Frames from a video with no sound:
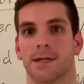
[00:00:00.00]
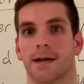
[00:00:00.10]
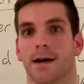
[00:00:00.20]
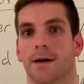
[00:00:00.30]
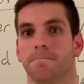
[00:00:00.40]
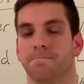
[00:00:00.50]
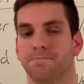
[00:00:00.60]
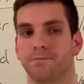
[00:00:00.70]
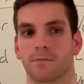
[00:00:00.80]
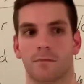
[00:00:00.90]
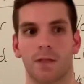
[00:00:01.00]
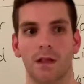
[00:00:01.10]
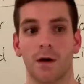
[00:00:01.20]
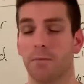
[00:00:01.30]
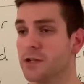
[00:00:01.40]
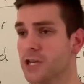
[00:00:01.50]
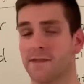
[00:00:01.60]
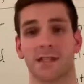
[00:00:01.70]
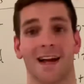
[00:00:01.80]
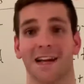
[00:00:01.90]
Um, me,
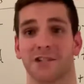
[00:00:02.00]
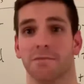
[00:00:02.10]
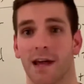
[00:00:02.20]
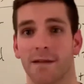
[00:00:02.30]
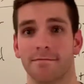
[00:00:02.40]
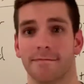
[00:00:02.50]
Travis and I actually met him.